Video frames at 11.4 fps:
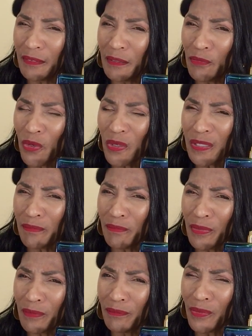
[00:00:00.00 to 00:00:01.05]
the more,
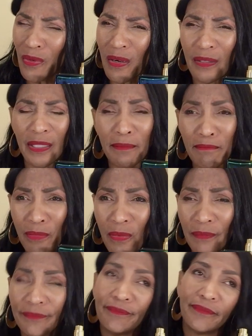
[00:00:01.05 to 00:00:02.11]
more the,
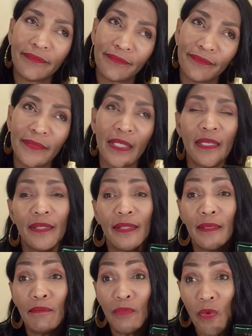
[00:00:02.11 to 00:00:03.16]

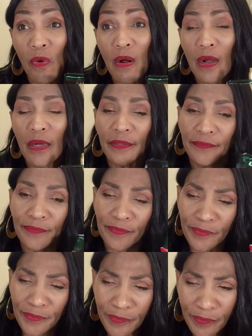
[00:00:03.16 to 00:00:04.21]
the more,
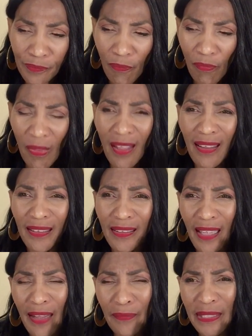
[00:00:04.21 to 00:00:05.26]

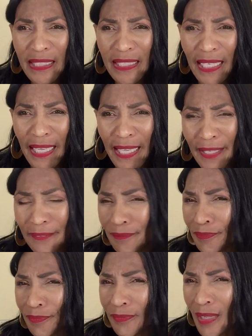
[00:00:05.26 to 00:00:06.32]
I would say,
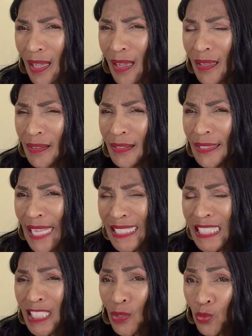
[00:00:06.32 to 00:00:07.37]

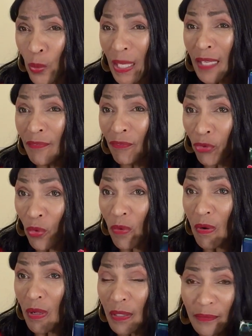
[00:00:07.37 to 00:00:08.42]
less sweet
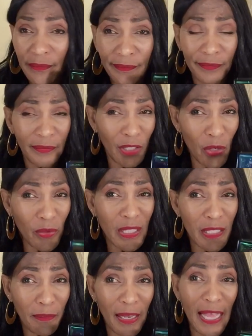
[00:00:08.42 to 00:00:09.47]
floral
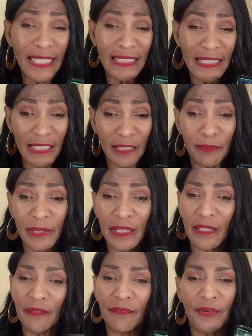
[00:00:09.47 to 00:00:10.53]
notes applied to this
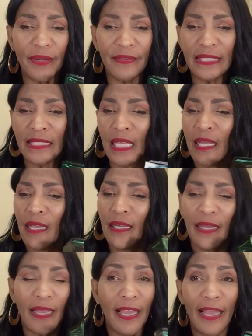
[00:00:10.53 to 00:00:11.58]
particular fragrance.
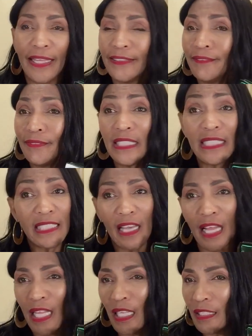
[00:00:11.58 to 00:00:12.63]
And it's
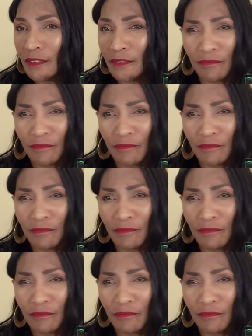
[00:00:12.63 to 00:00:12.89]
solid.